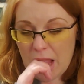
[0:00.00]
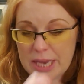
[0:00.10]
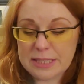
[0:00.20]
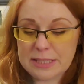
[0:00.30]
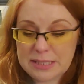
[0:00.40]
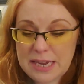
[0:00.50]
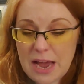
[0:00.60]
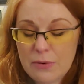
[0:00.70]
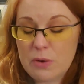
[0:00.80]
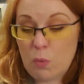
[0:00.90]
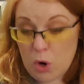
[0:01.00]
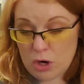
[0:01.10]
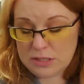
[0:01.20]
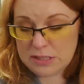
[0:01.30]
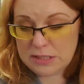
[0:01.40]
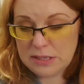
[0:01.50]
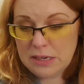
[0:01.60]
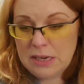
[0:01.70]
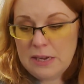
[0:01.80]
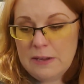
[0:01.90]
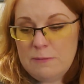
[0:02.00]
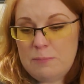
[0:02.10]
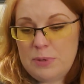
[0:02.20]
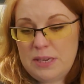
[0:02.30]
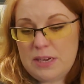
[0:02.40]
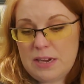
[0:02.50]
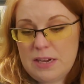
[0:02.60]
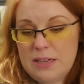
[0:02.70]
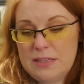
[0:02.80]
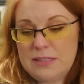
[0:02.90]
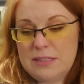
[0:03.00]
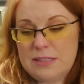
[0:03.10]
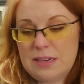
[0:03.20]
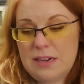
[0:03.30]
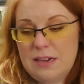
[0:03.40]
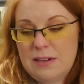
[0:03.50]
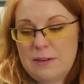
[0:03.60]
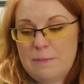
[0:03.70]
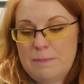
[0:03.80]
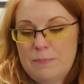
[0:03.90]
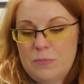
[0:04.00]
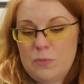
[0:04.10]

to see how it works because um,